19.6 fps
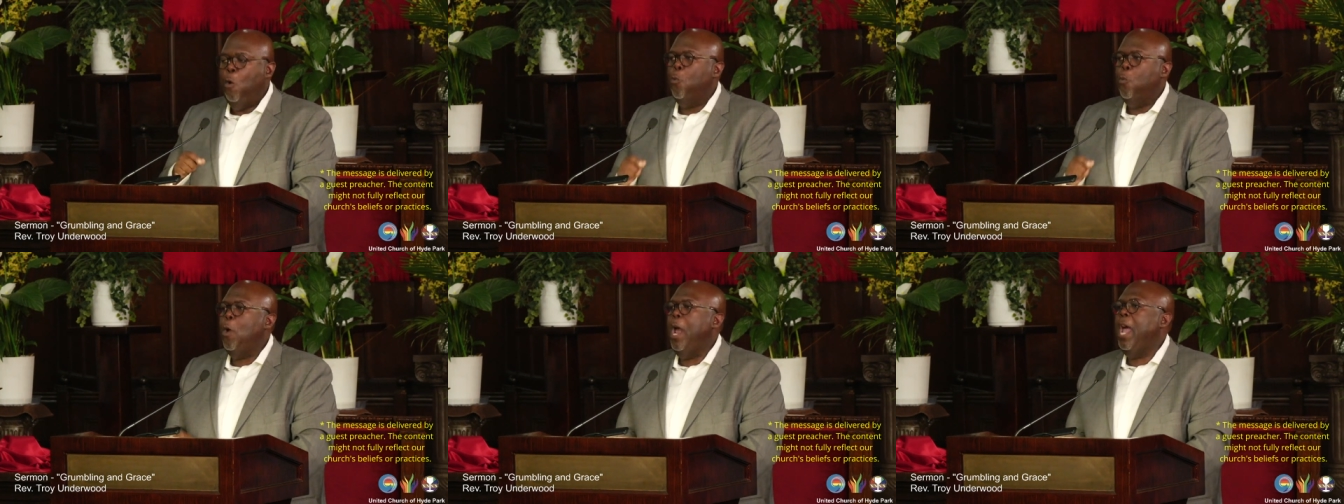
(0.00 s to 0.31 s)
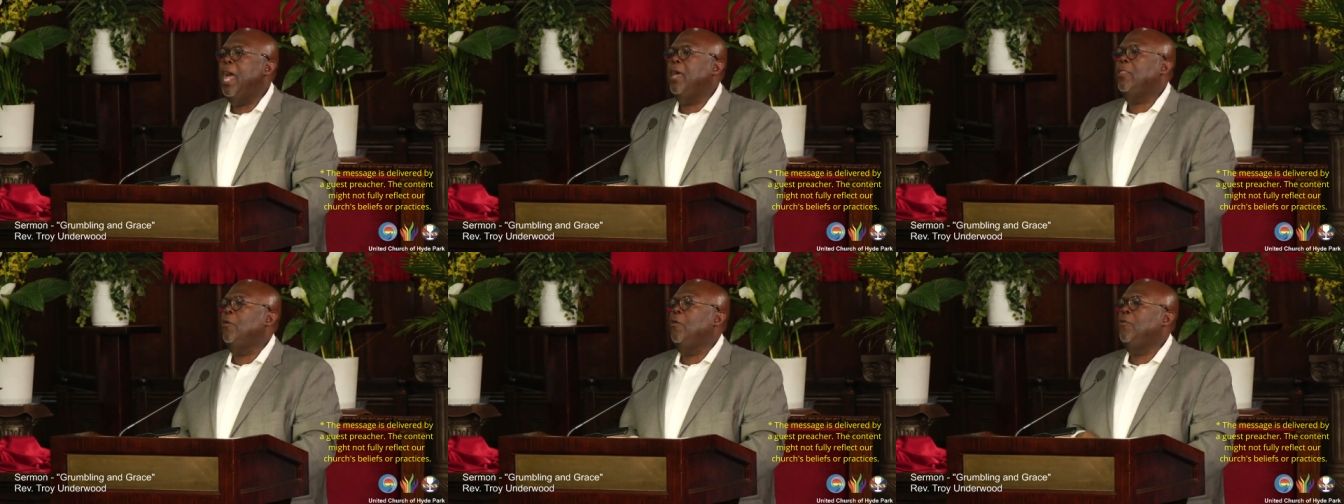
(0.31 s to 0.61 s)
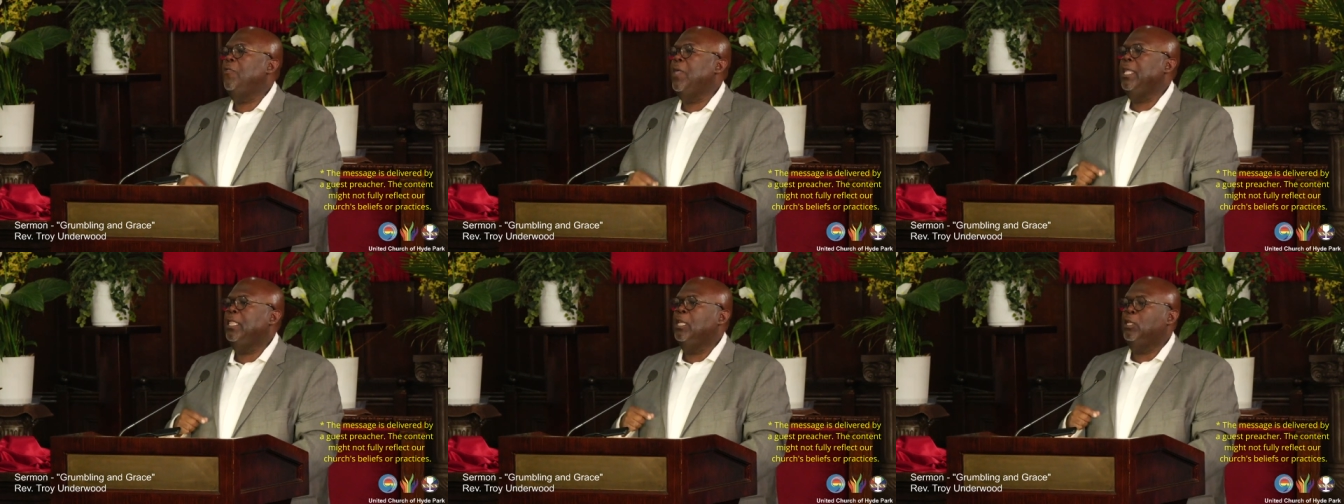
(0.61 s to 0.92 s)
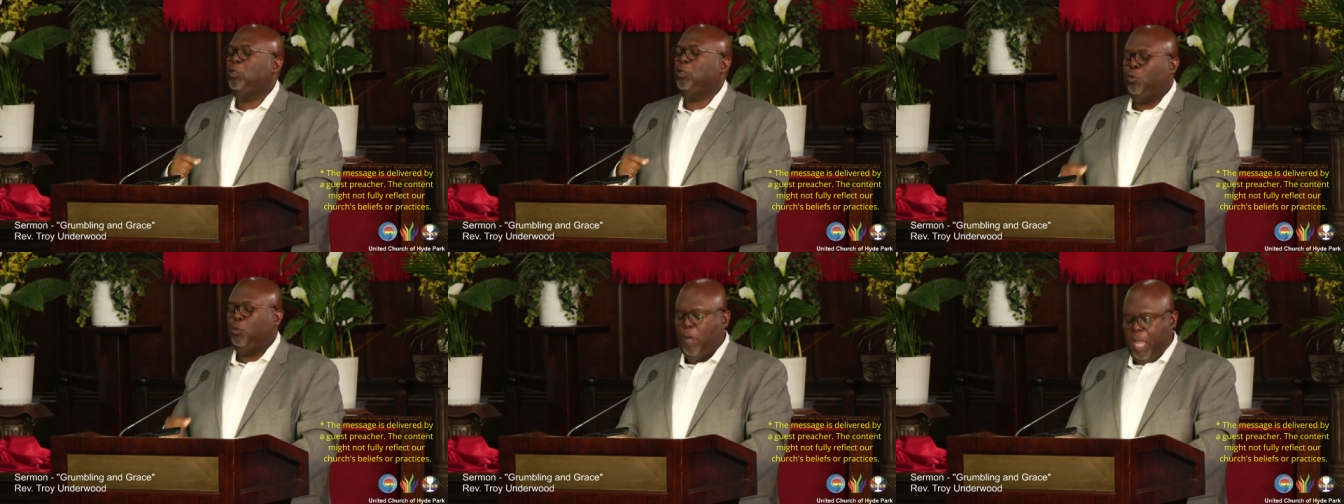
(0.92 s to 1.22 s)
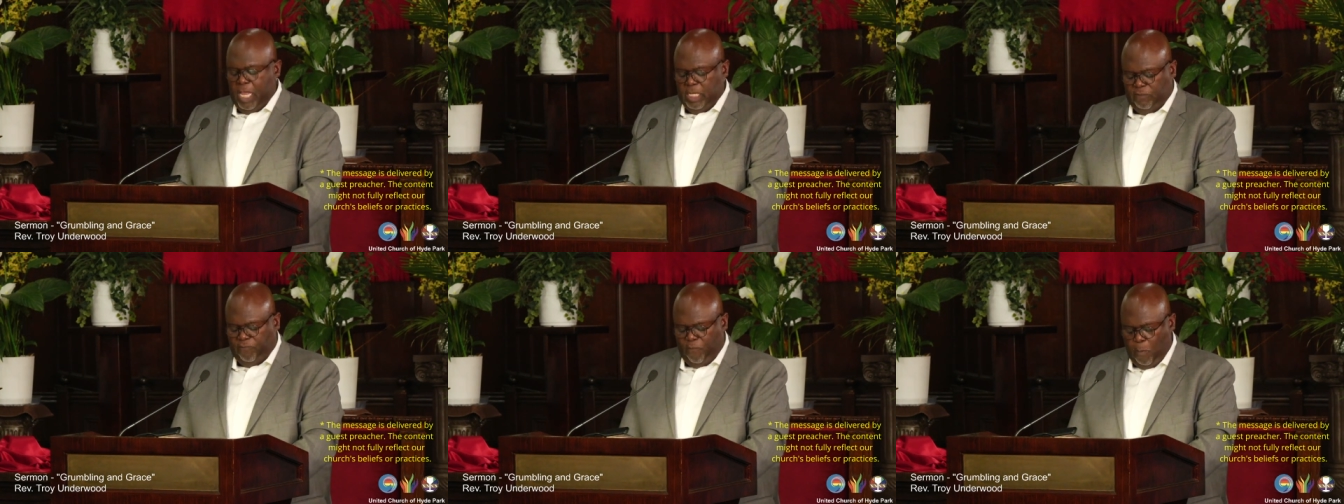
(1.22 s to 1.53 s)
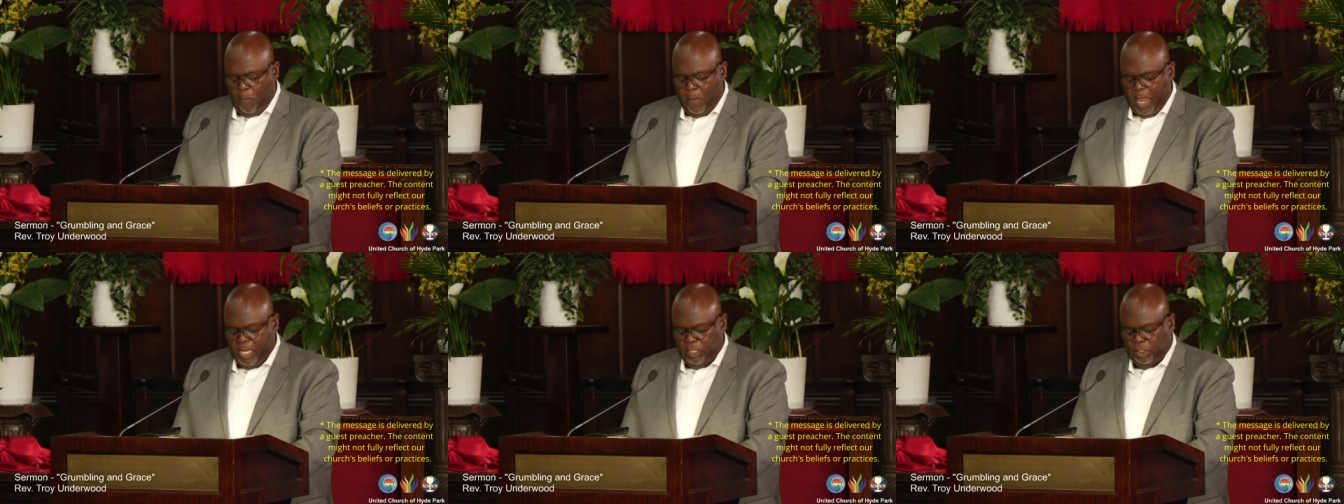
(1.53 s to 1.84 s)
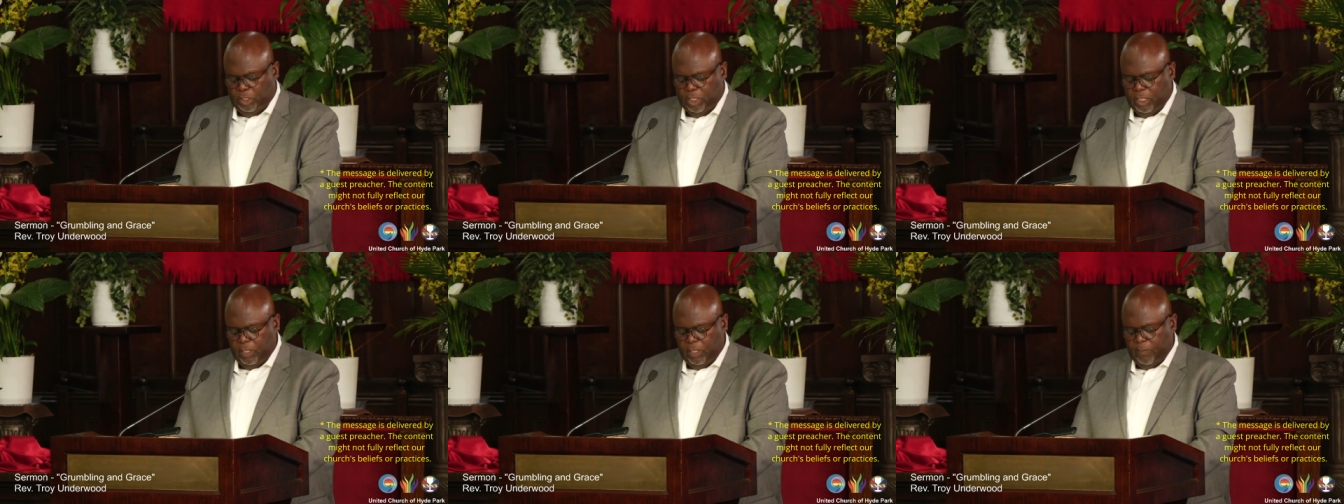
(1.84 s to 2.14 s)
rather than a
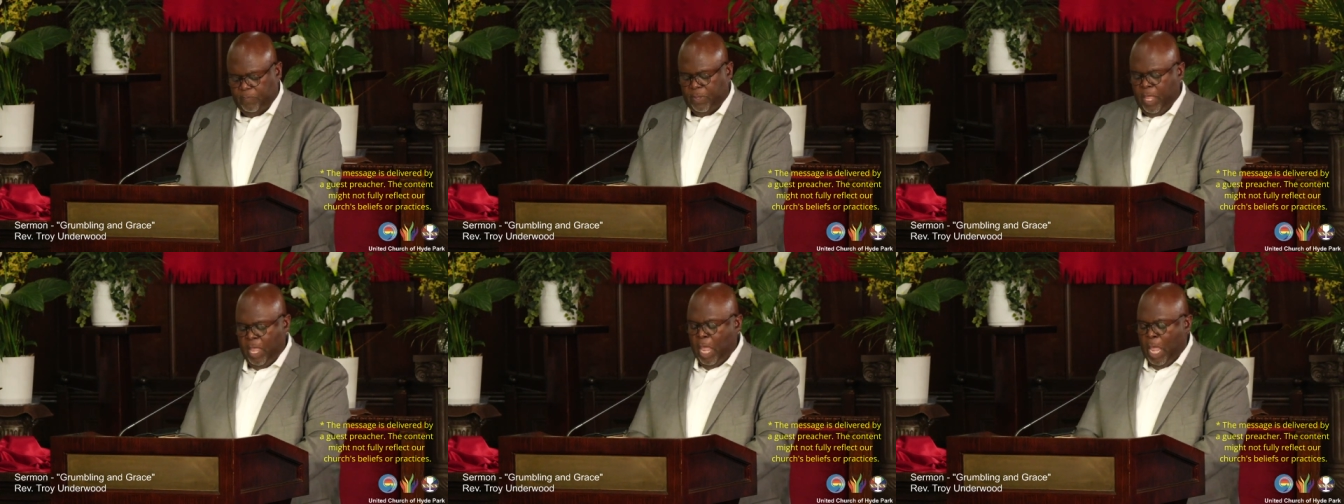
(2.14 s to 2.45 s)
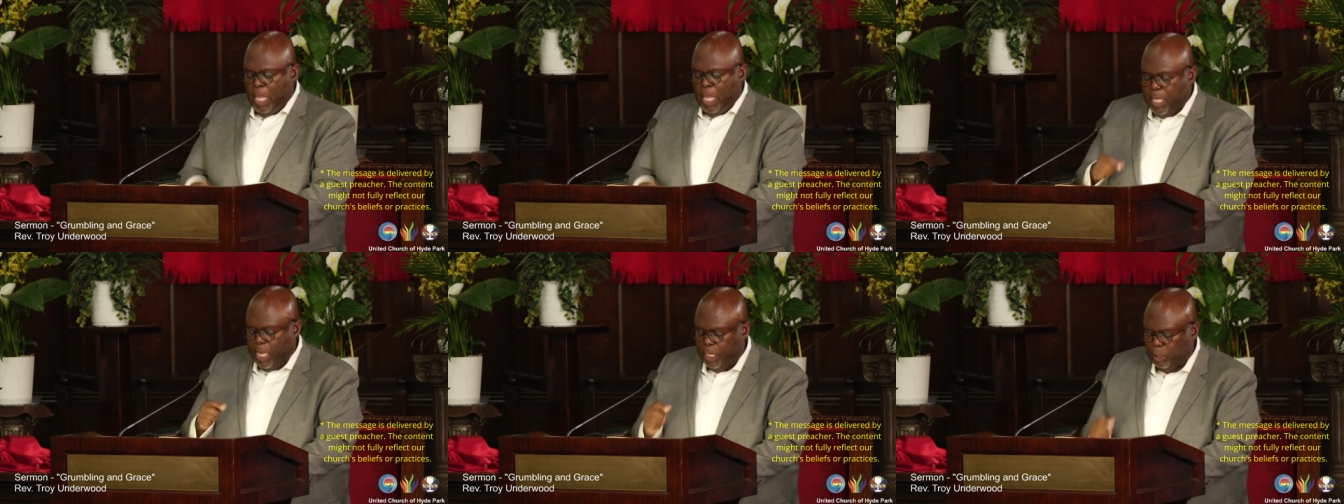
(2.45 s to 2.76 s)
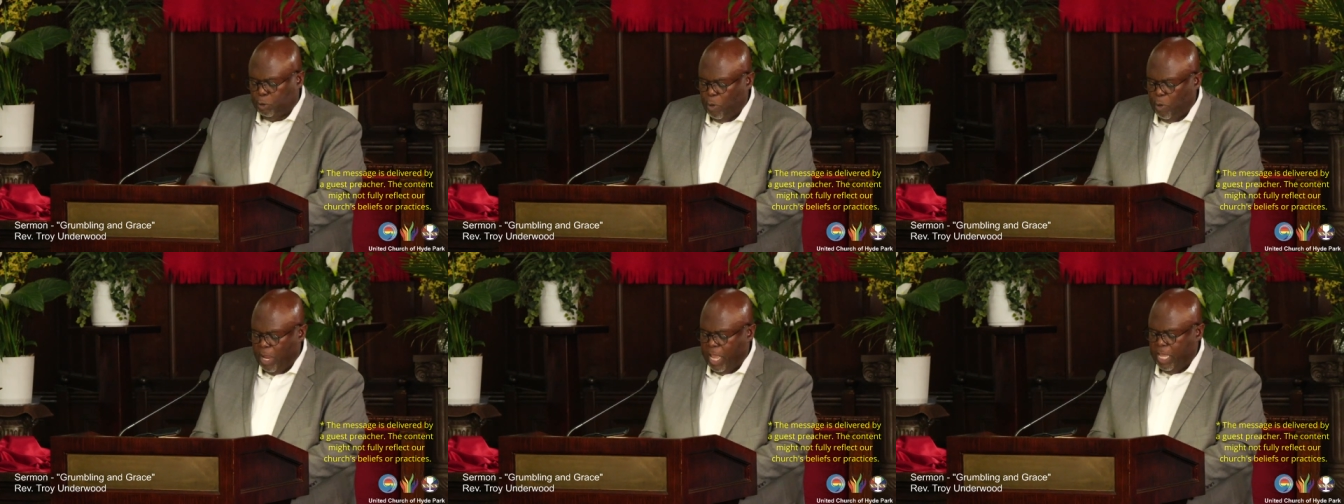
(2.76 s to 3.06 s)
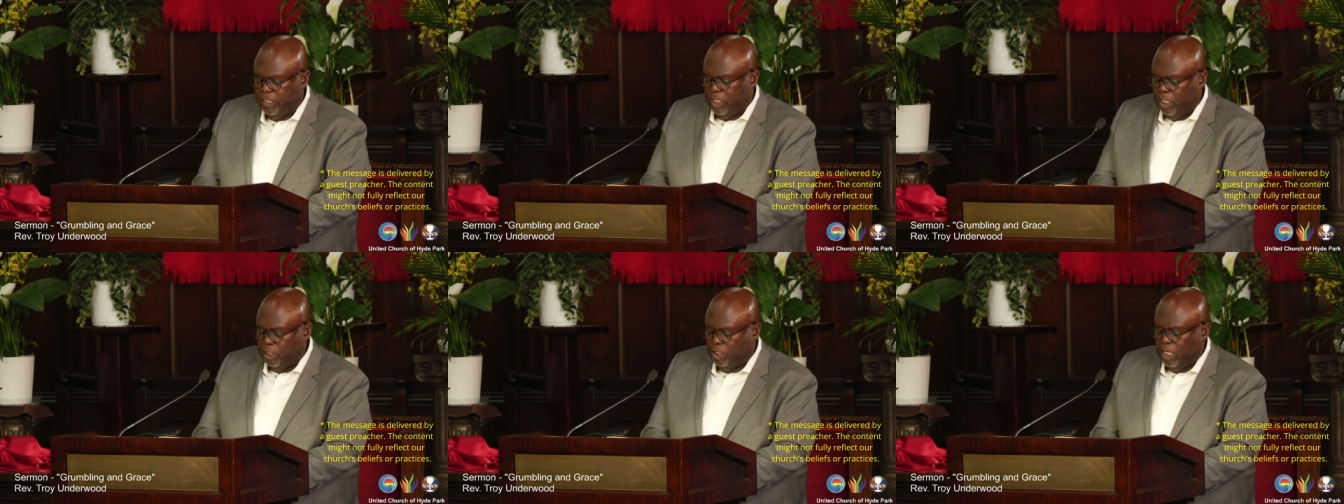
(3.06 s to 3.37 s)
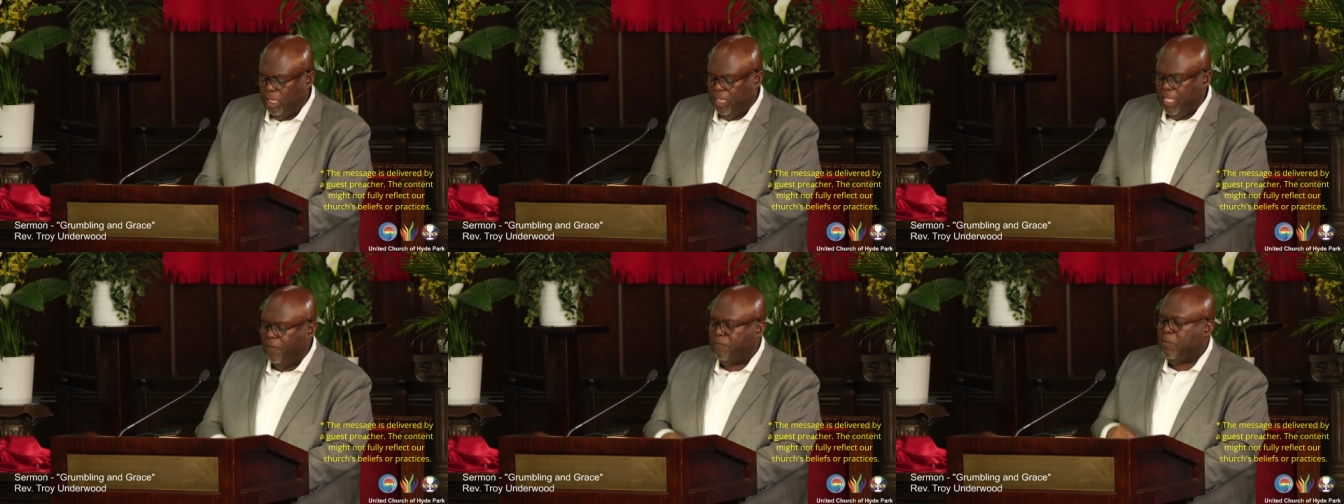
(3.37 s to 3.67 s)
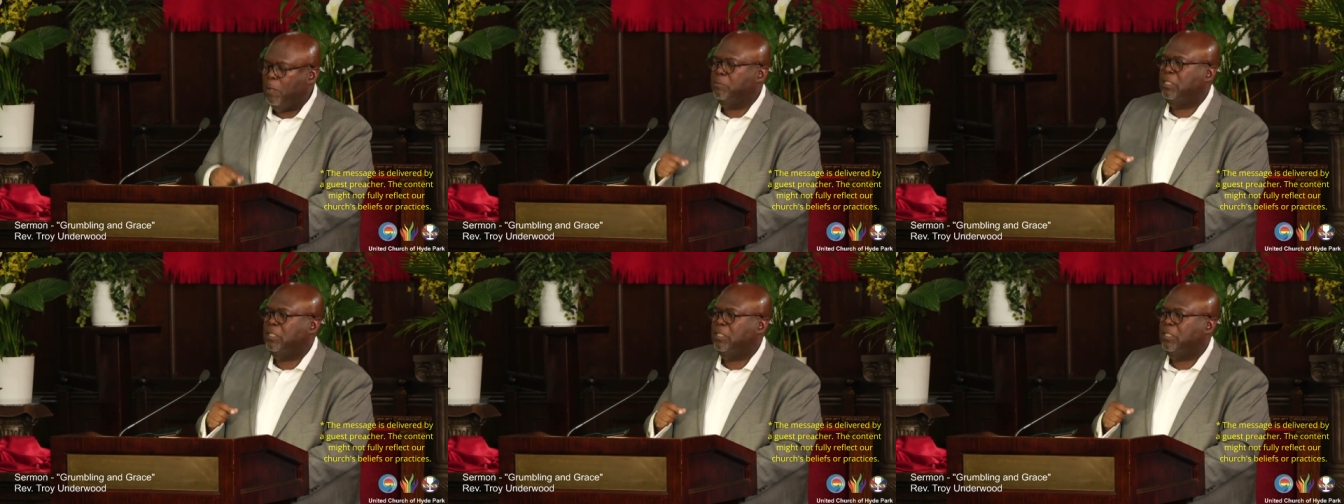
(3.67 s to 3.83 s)
transformation. Their transition left them